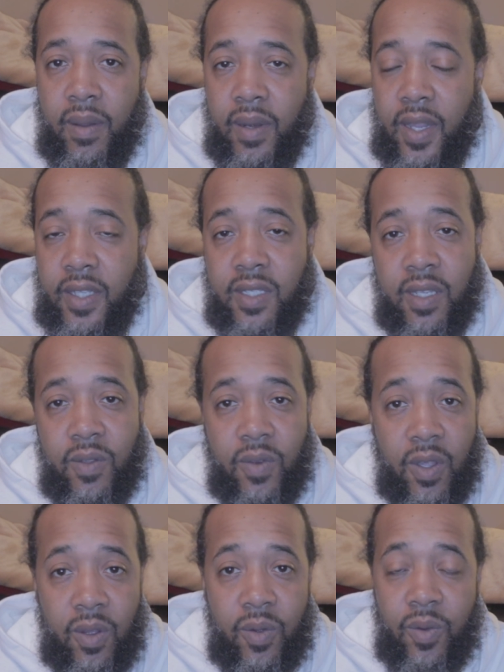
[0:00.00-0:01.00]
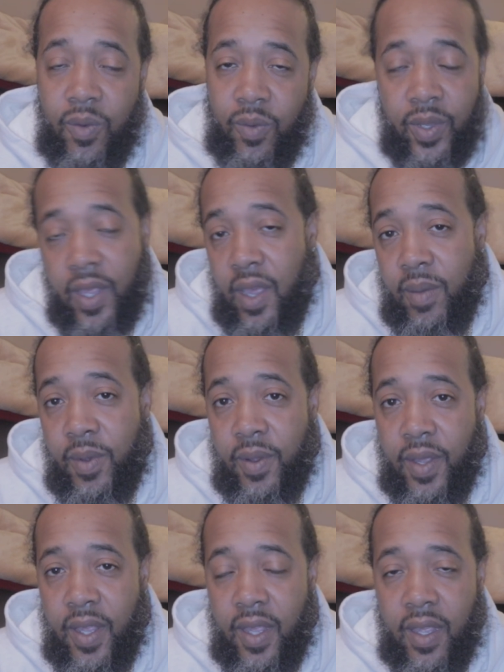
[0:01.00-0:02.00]
next thing you know we
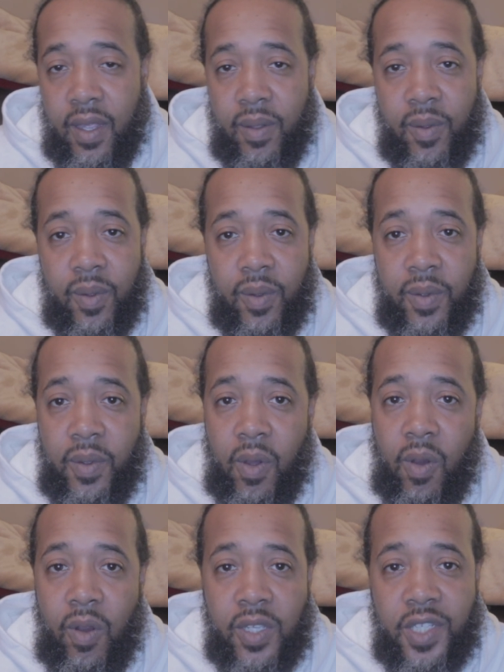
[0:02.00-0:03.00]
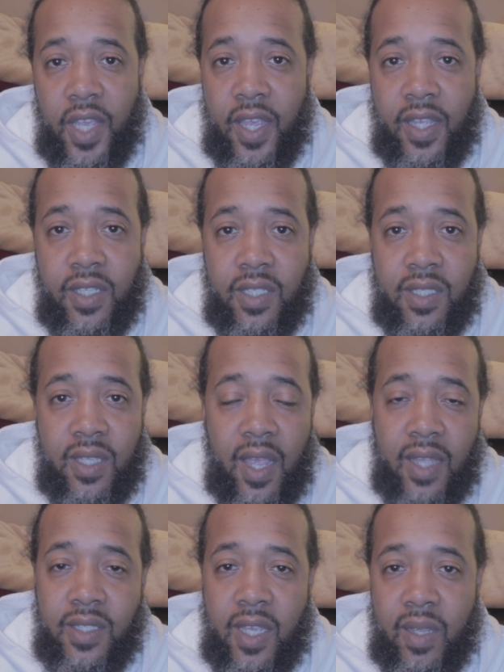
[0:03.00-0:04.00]
hammer and our change is
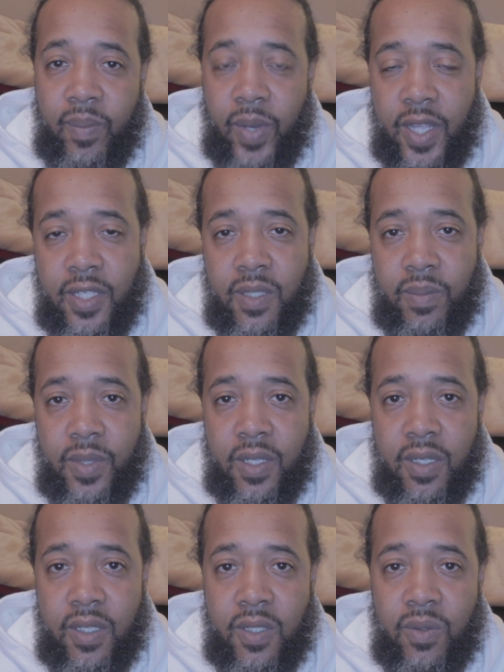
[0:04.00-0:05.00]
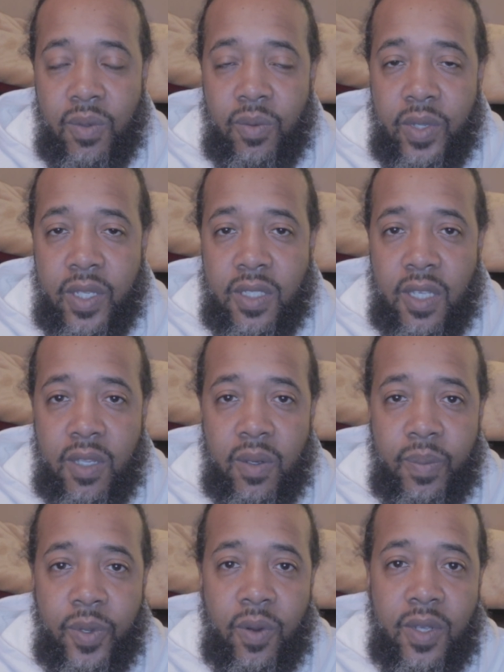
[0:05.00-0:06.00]
not taking place because we continue to
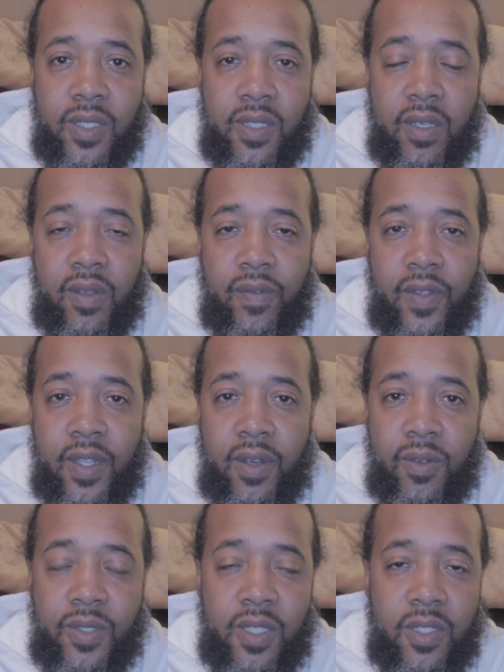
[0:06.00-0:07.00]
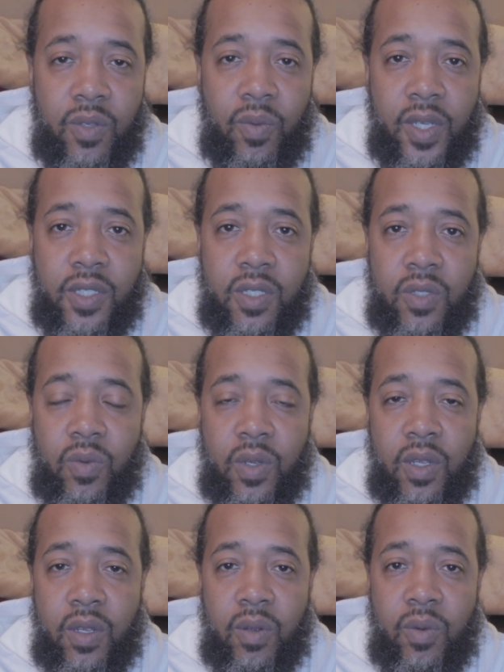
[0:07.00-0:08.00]
put ourselves in those situations
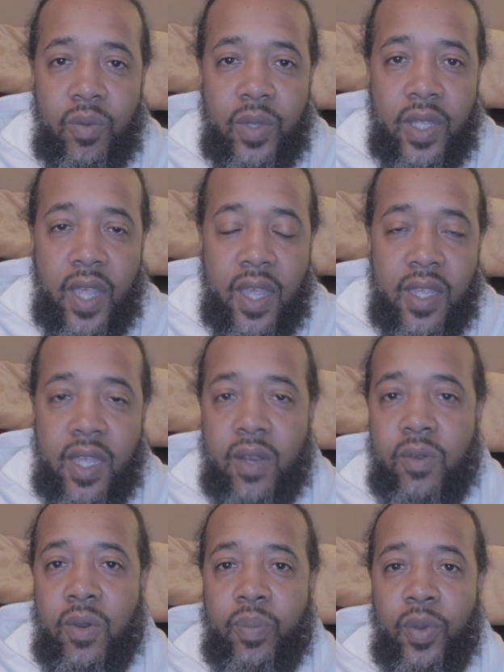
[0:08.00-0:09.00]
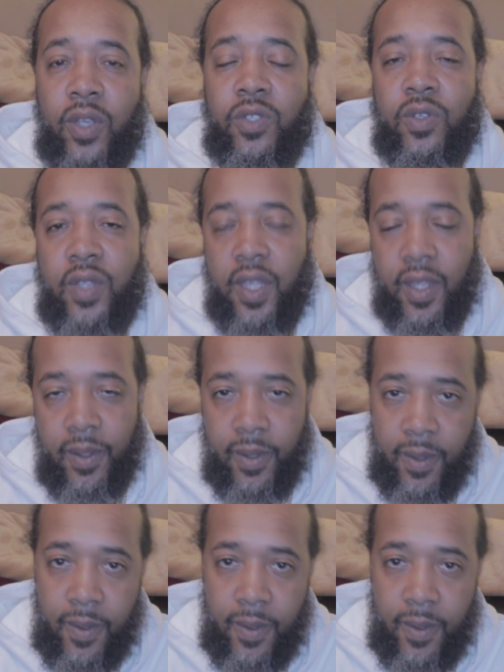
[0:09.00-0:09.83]
where we can't handle the pressure yet